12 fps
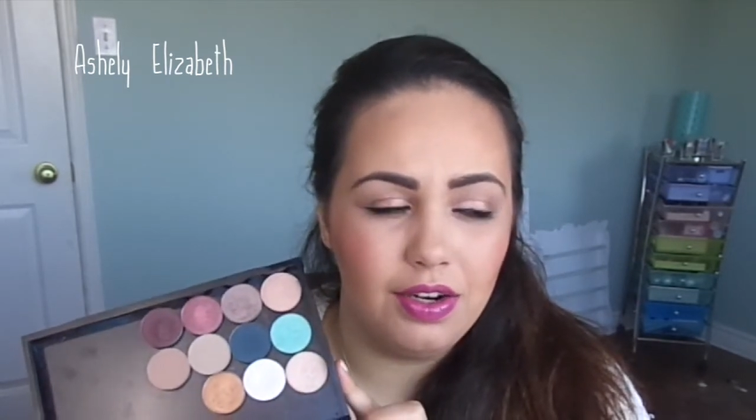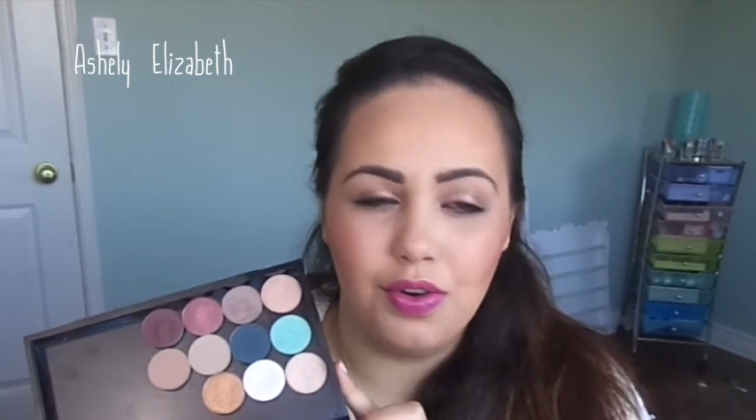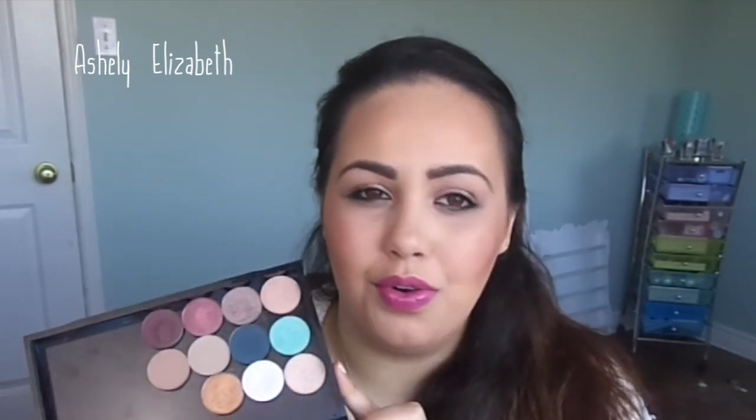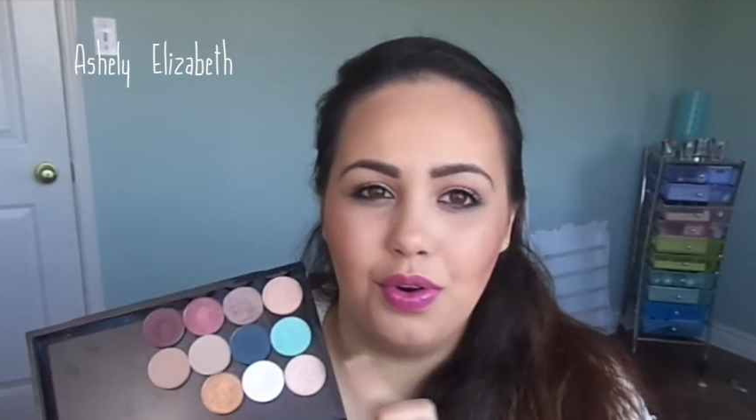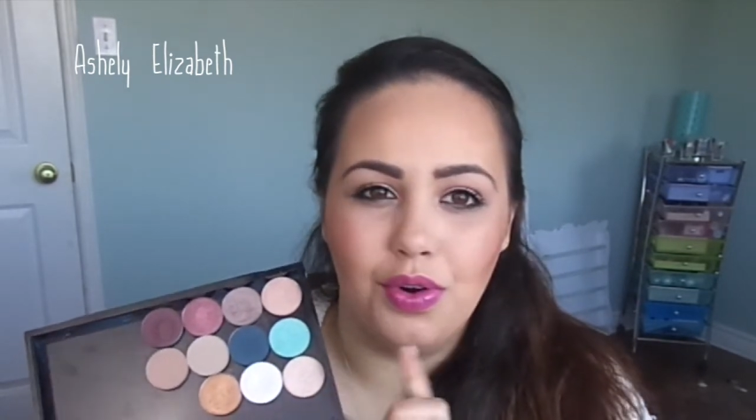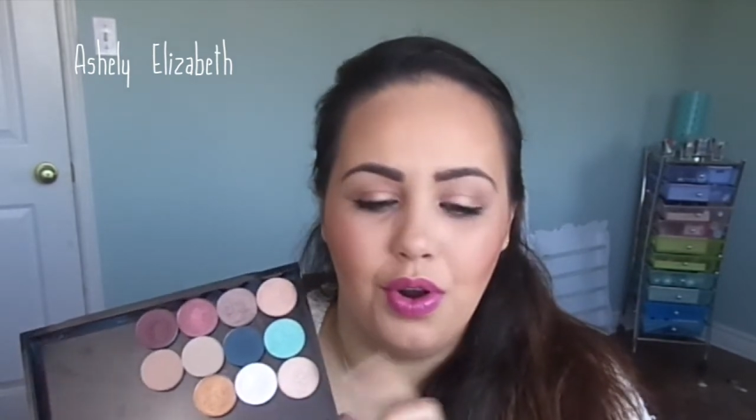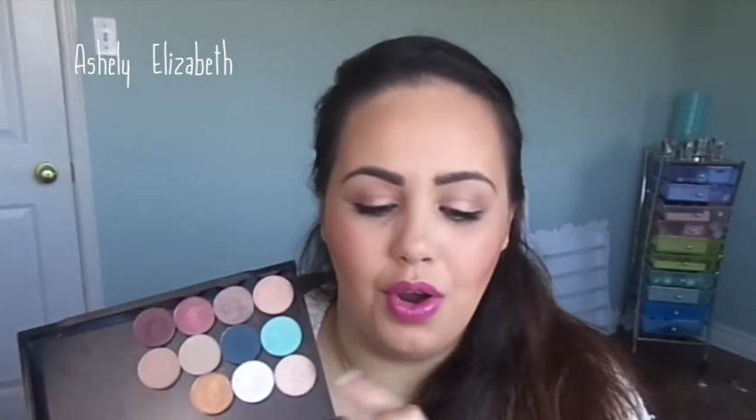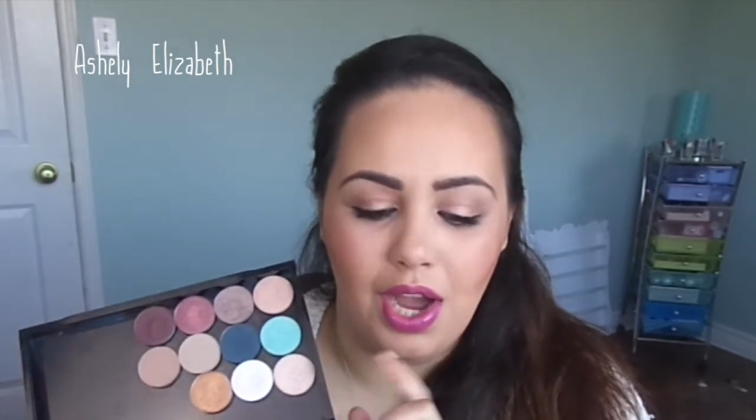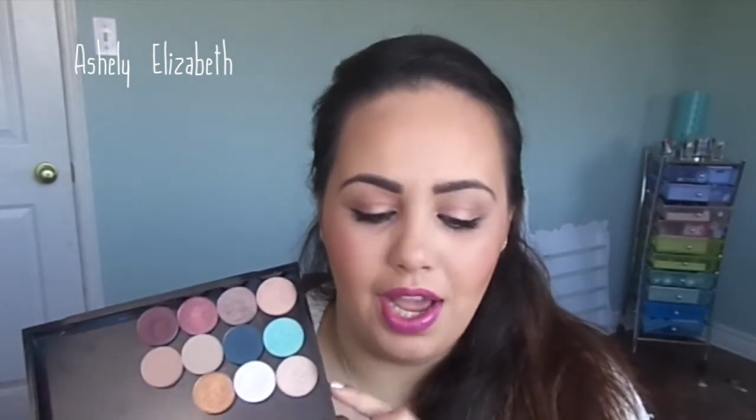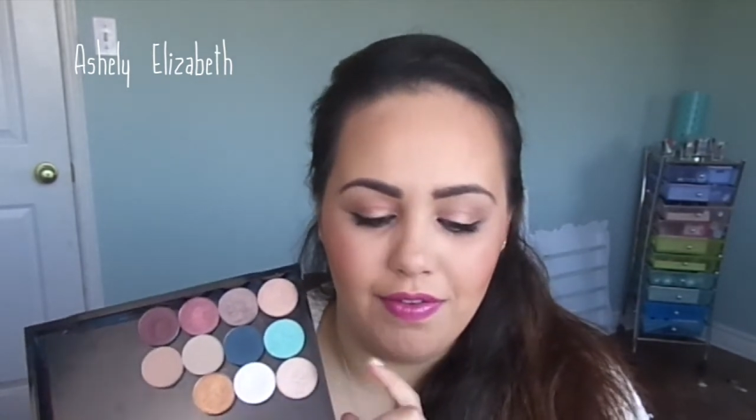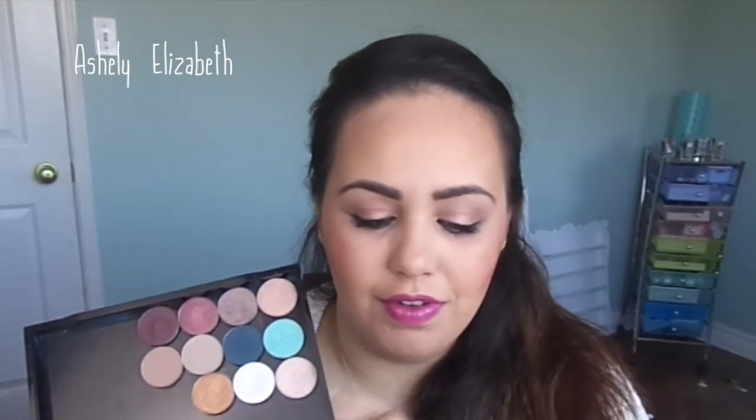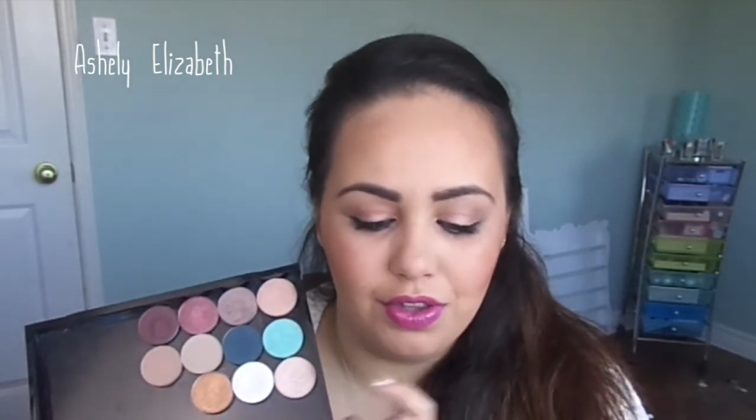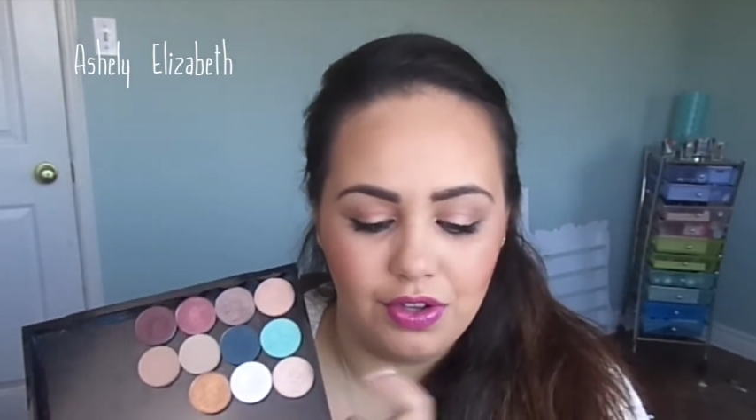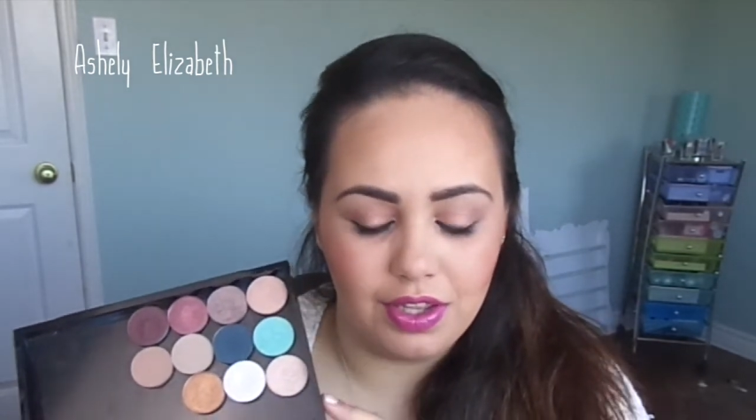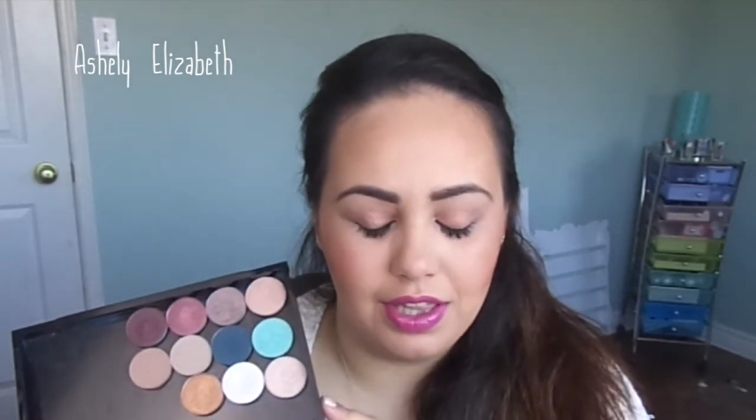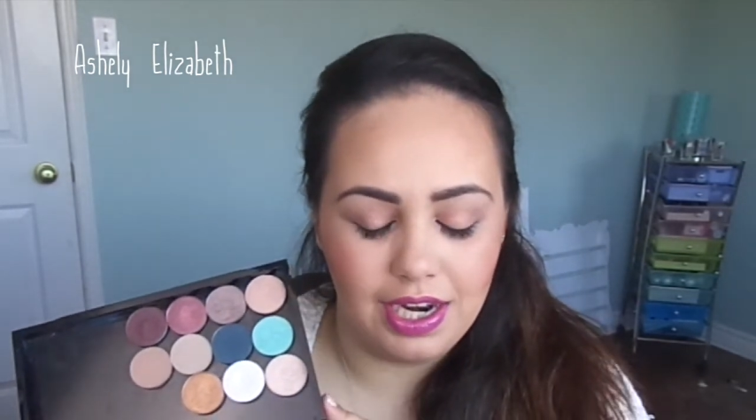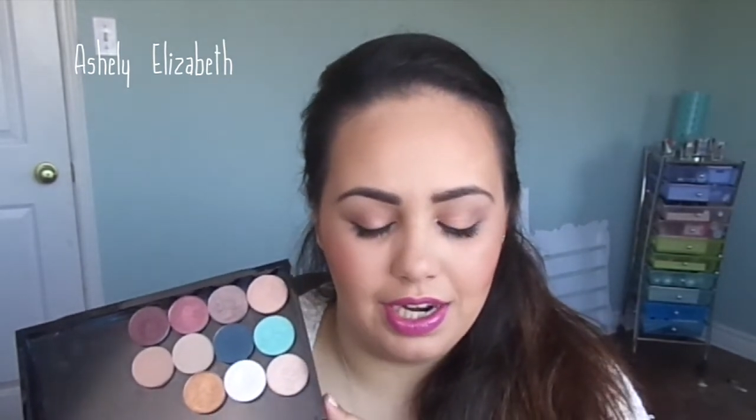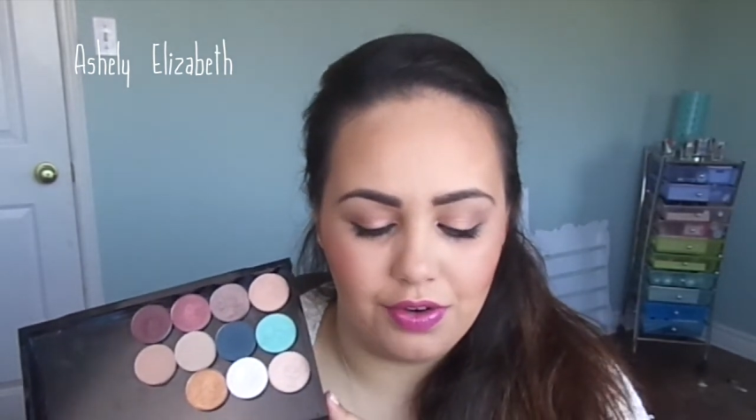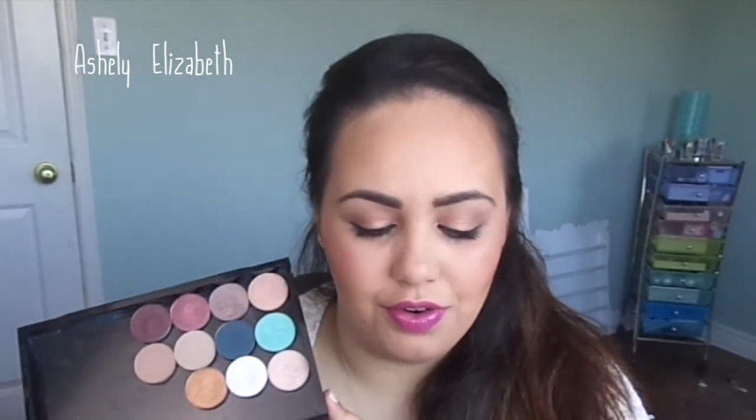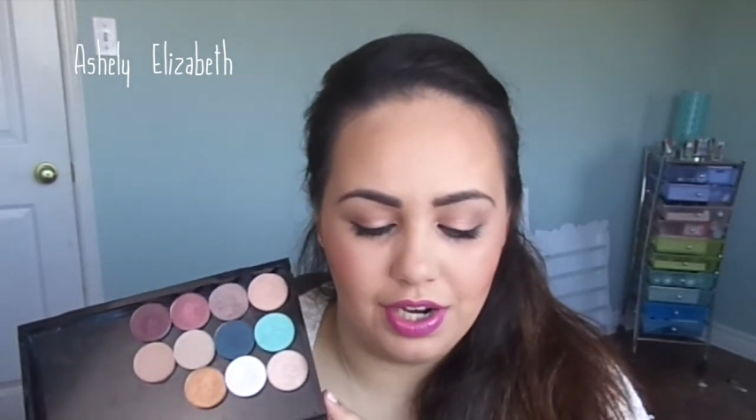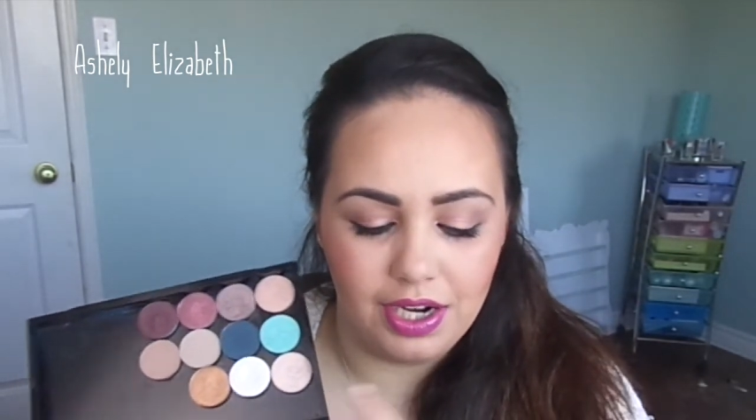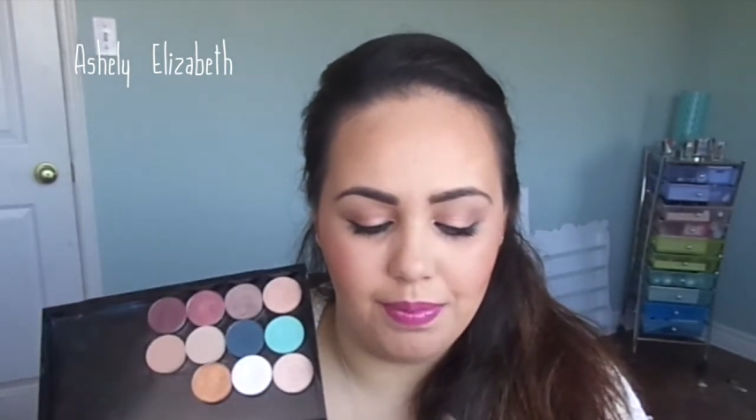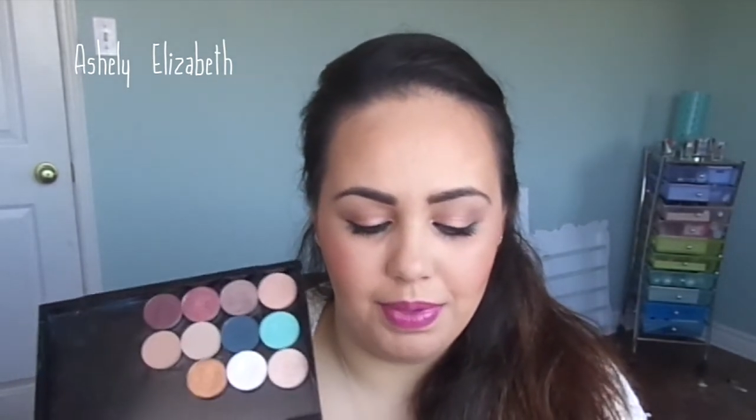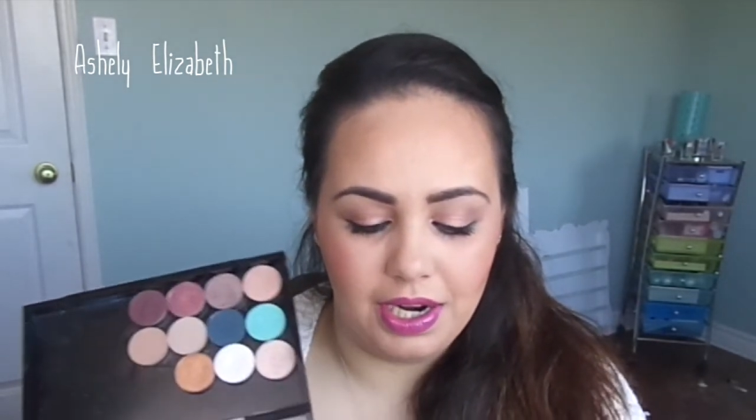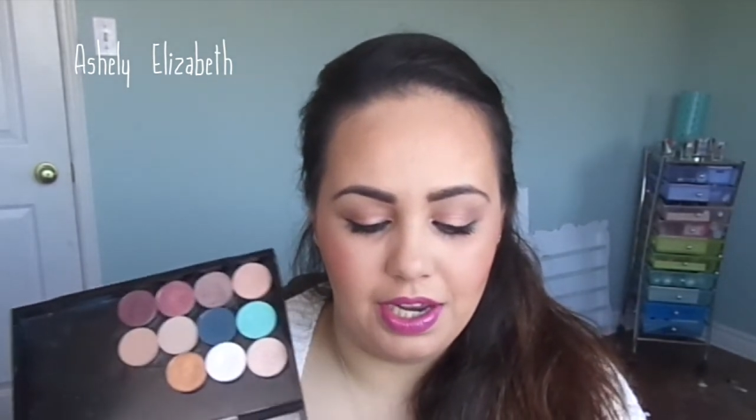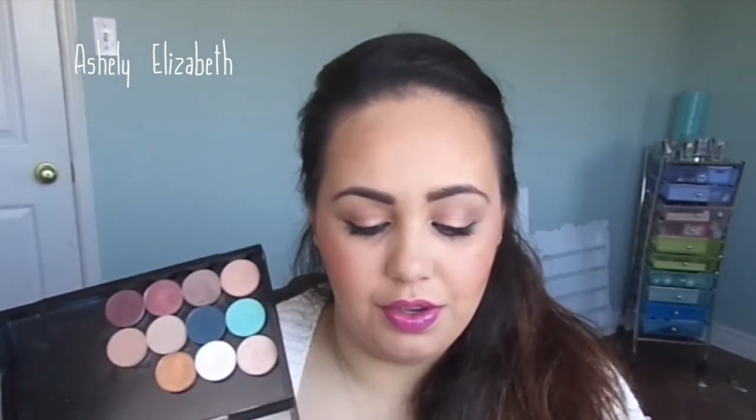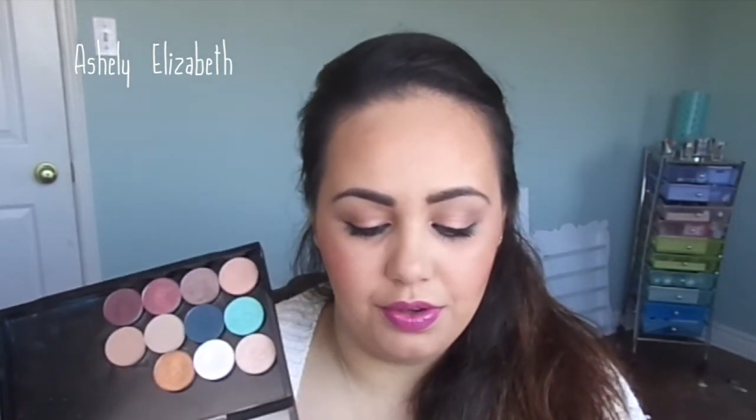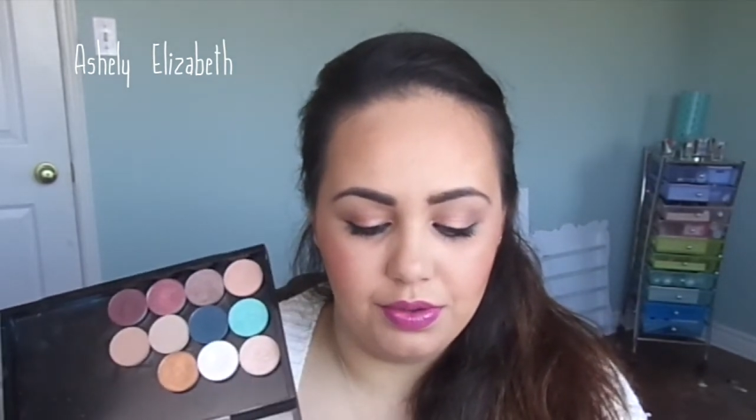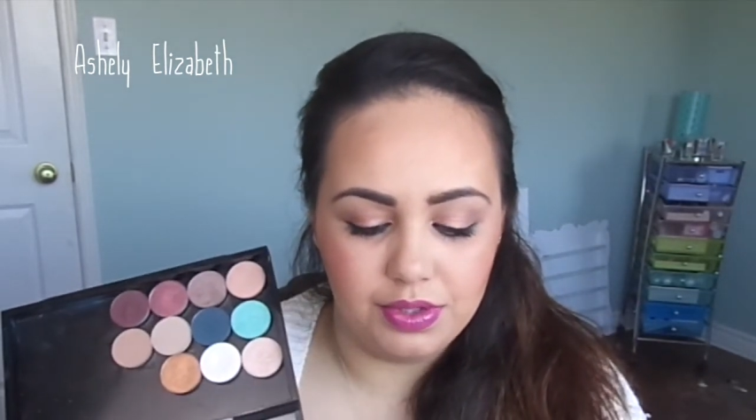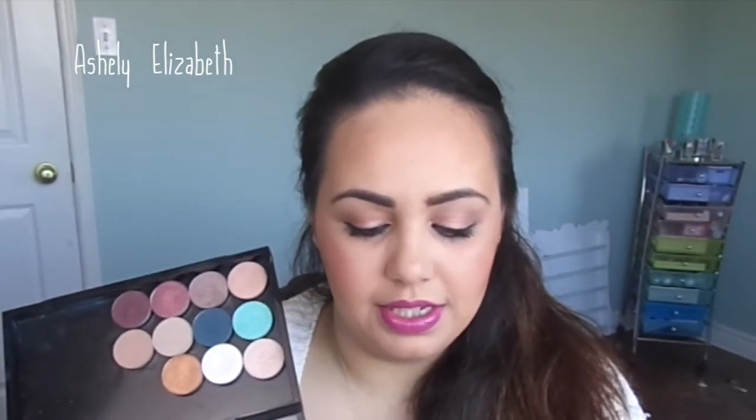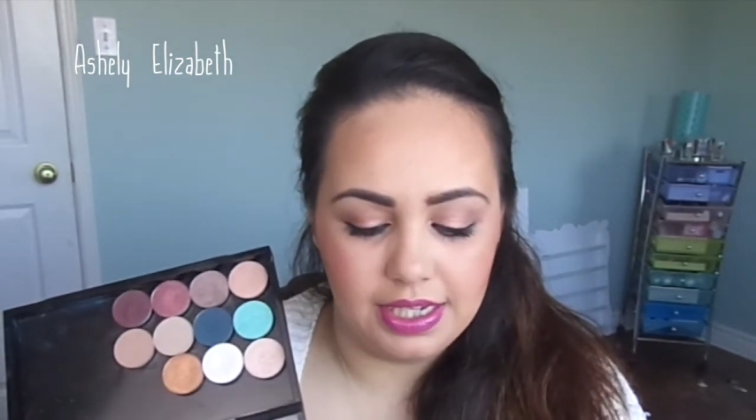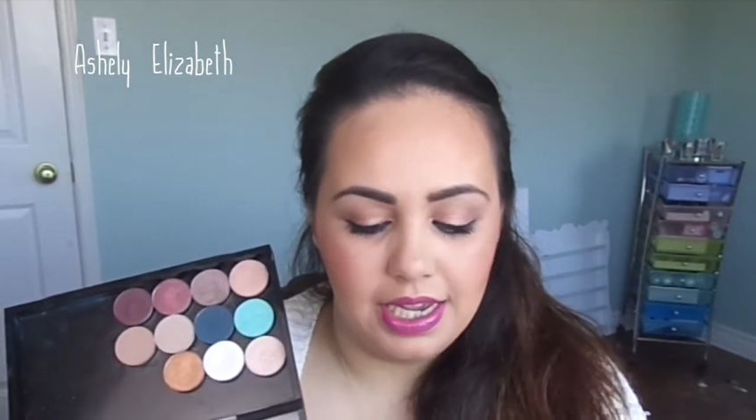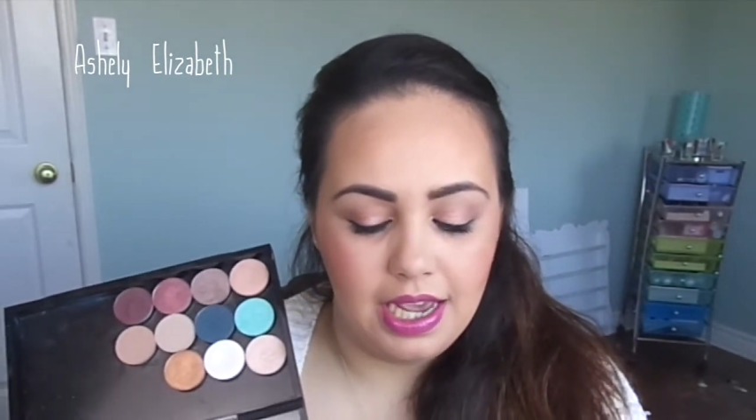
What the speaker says: no, I have a look that I created, but I used